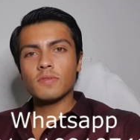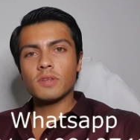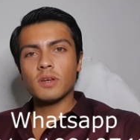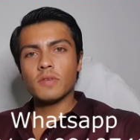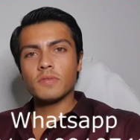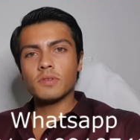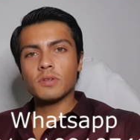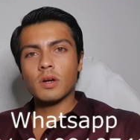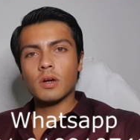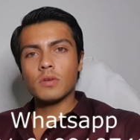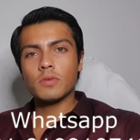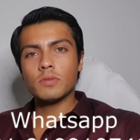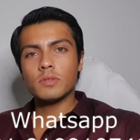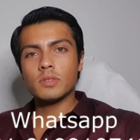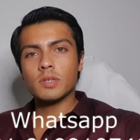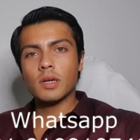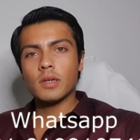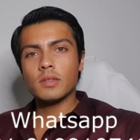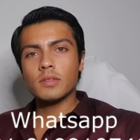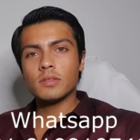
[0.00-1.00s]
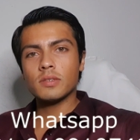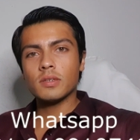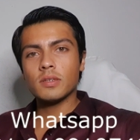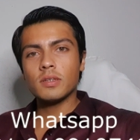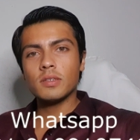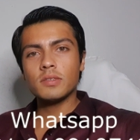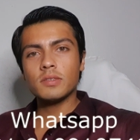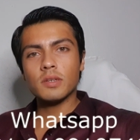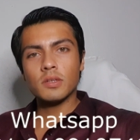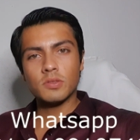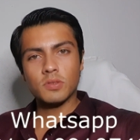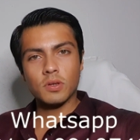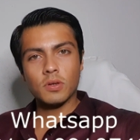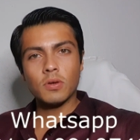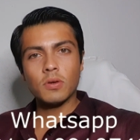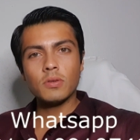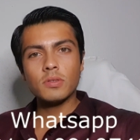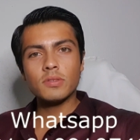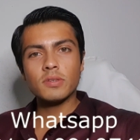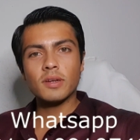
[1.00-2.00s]
the Avocado Insider series. It's your
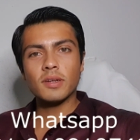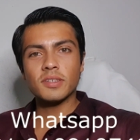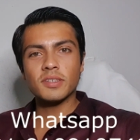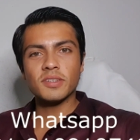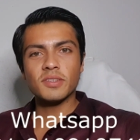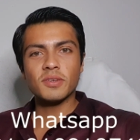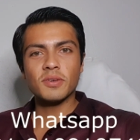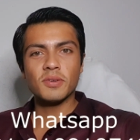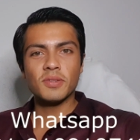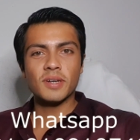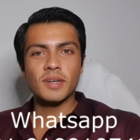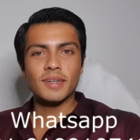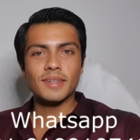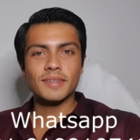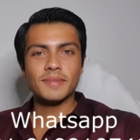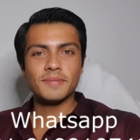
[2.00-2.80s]
host Harshit Godha.